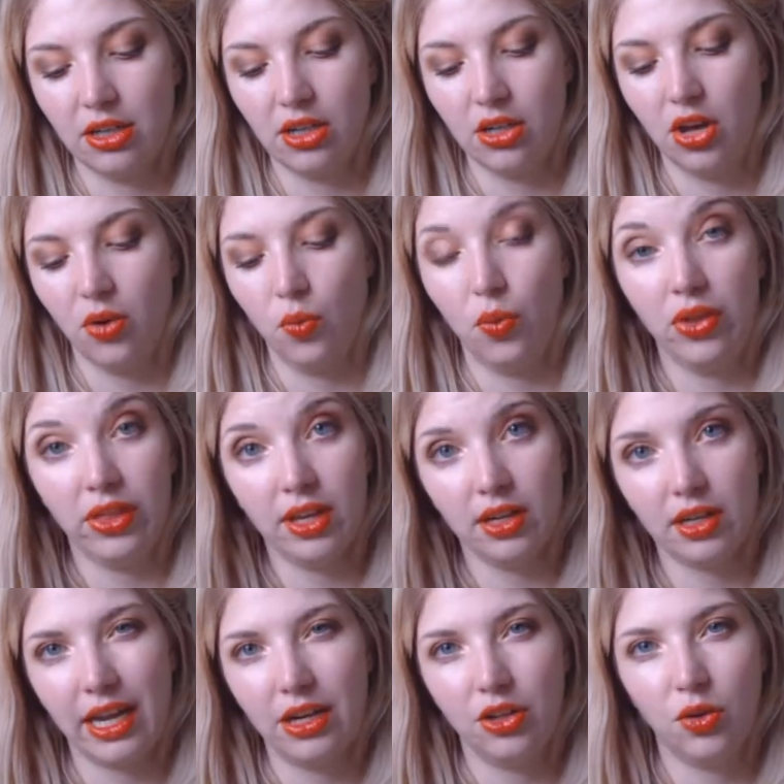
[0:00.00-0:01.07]
sent it along with
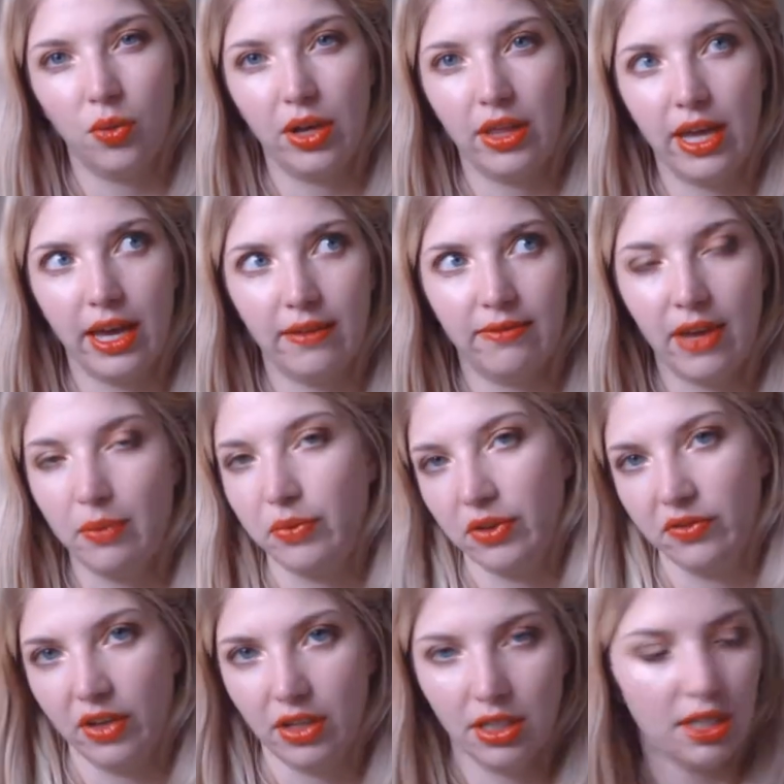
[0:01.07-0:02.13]
it, kind of the way that
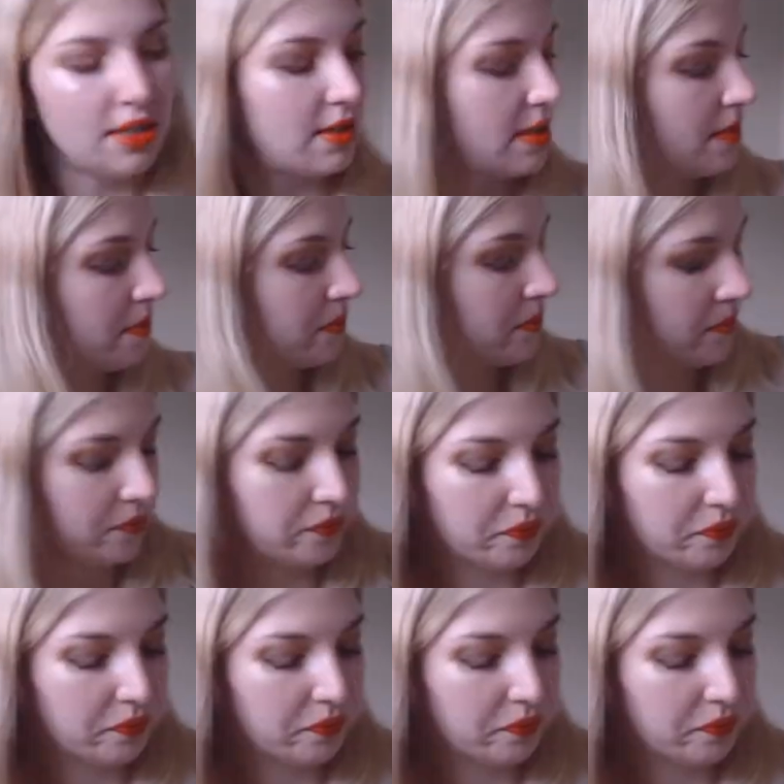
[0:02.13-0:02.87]
FabFitFun does.